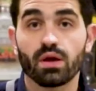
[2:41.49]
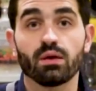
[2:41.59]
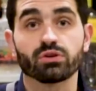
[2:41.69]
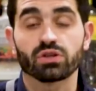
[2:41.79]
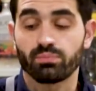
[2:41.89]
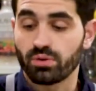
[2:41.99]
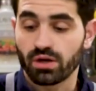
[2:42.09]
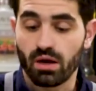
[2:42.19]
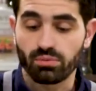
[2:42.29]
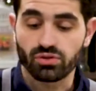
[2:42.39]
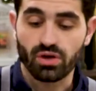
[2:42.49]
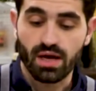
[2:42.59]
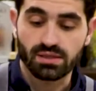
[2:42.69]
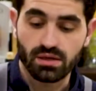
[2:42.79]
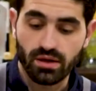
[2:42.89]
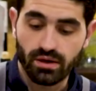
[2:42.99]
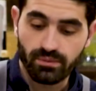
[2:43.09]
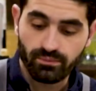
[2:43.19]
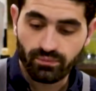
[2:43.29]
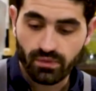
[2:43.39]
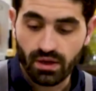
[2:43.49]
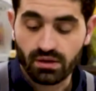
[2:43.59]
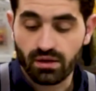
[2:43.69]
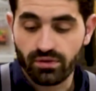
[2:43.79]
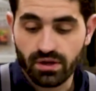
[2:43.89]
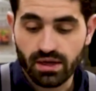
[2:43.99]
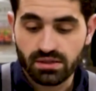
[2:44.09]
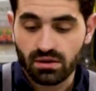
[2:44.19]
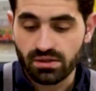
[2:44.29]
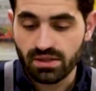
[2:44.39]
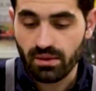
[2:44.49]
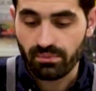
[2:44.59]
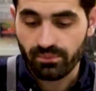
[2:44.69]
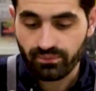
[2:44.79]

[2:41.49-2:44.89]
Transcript: And then we're just gonna put a couple straws in here and give it a nice little sip.